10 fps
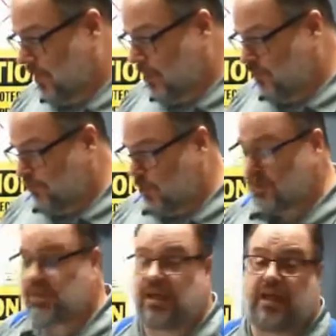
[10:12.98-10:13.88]

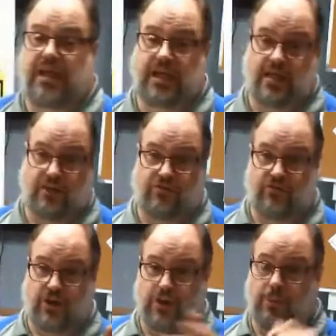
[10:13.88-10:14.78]
14,
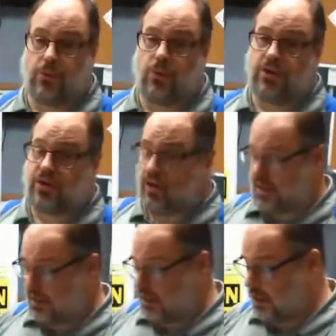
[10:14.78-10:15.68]
very important. You
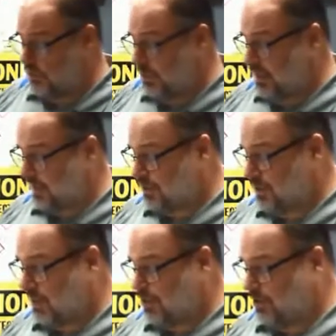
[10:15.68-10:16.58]
need to note this.
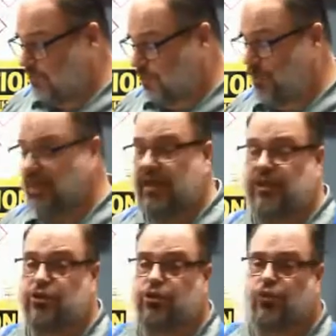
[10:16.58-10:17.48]
Section 14
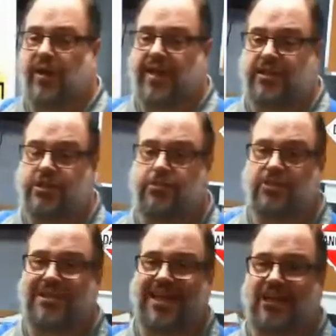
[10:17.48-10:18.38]
is
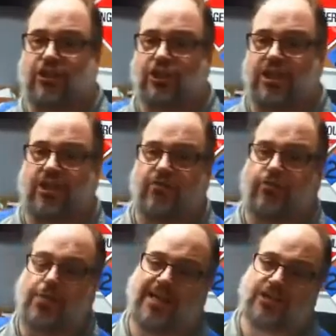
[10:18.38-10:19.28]
transportation
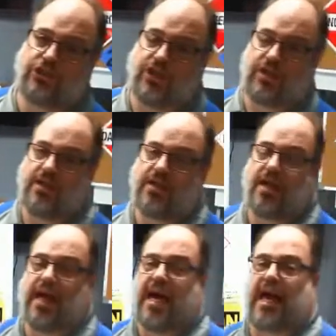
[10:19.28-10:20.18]
information.
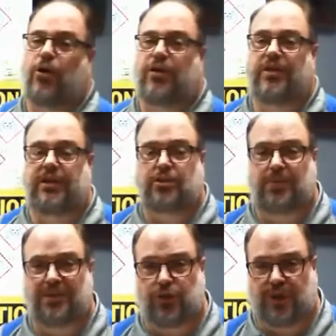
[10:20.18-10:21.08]
How can this
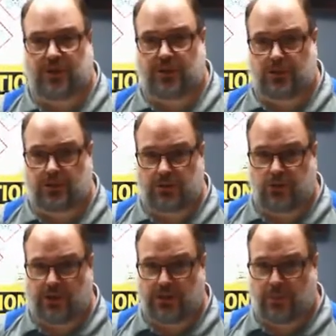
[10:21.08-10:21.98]
be
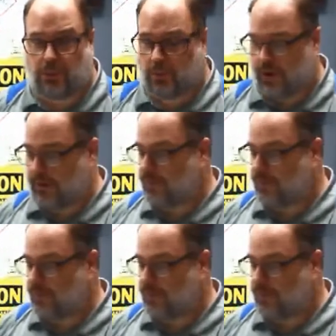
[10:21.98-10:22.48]
transported?